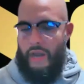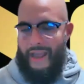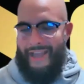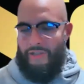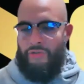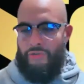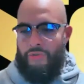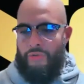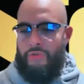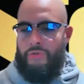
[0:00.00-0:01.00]

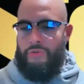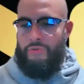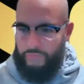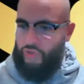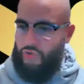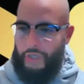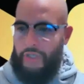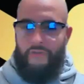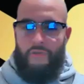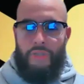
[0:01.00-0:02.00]
actual
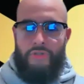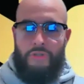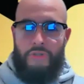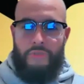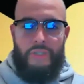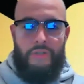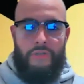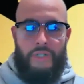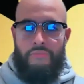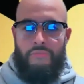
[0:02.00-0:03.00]
swinging of the pendulum the other
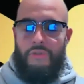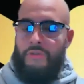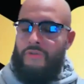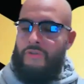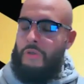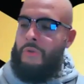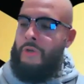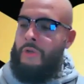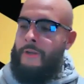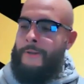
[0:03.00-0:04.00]
way,
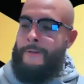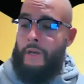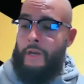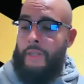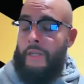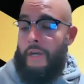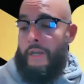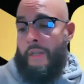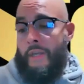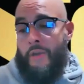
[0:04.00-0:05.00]
So I
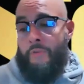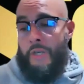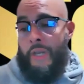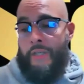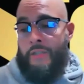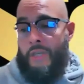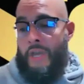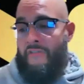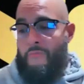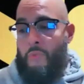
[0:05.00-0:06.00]
think I would like to
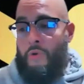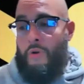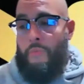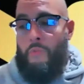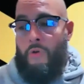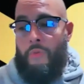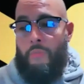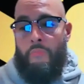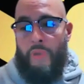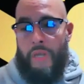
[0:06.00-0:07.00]
have
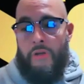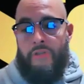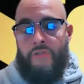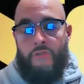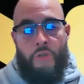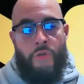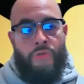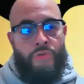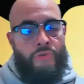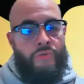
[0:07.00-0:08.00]
more parents go
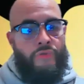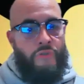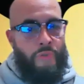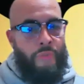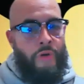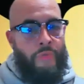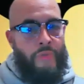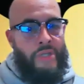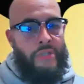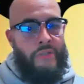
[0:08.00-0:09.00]
to school board
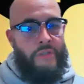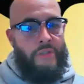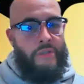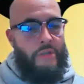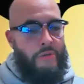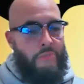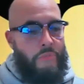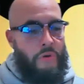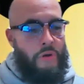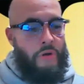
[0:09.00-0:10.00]
meetings and
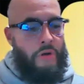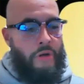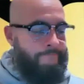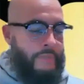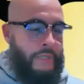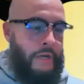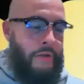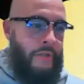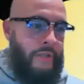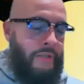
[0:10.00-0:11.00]
more, and I
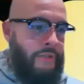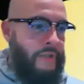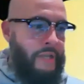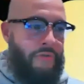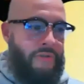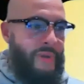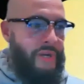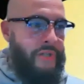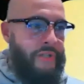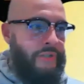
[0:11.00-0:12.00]
know that there's language
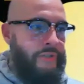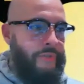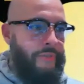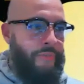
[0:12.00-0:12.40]
barriers,